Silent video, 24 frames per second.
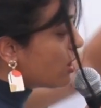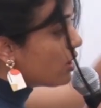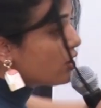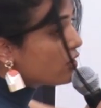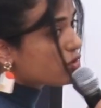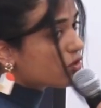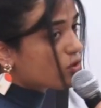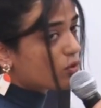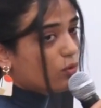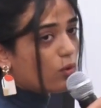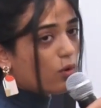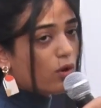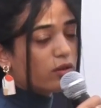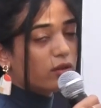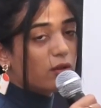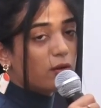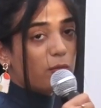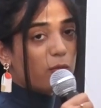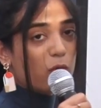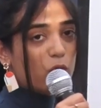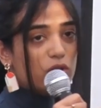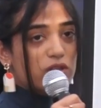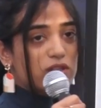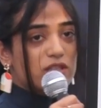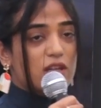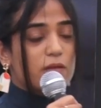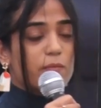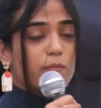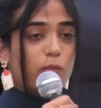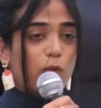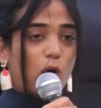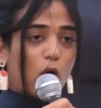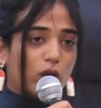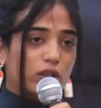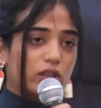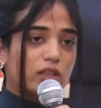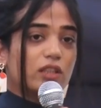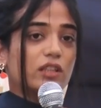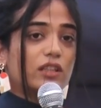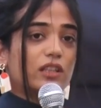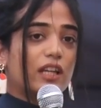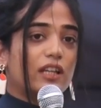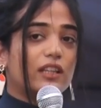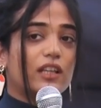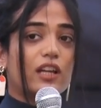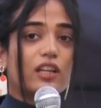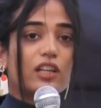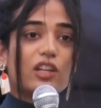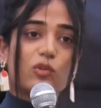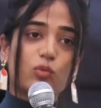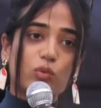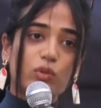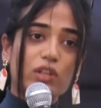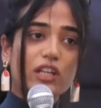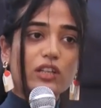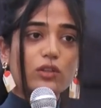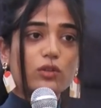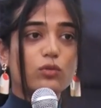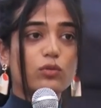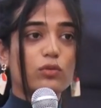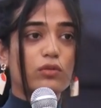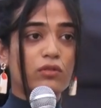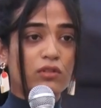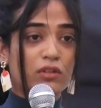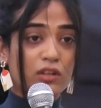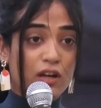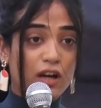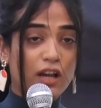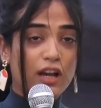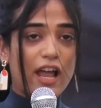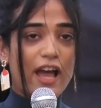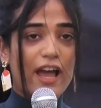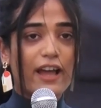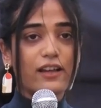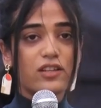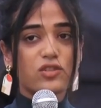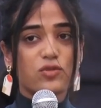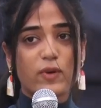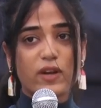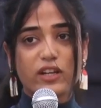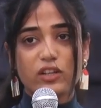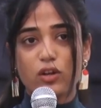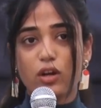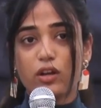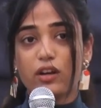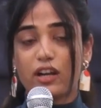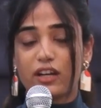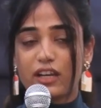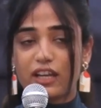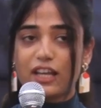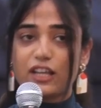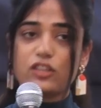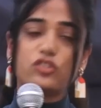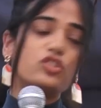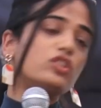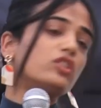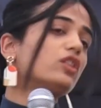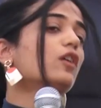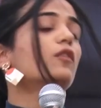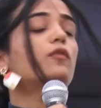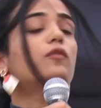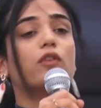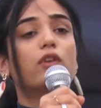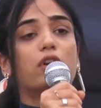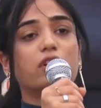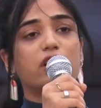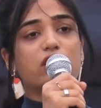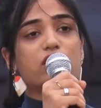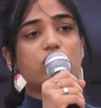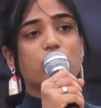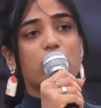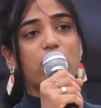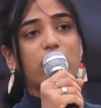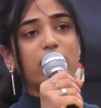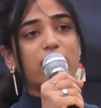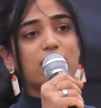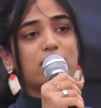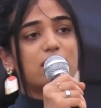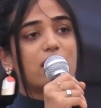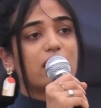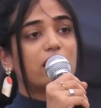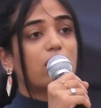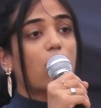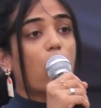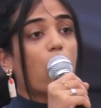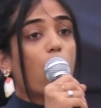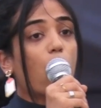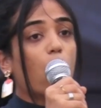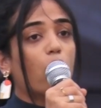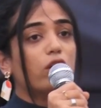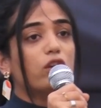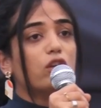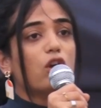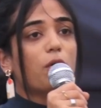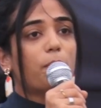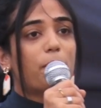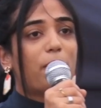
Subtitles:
So the most important thing that you need to realize when you're arranging your furniture is that all your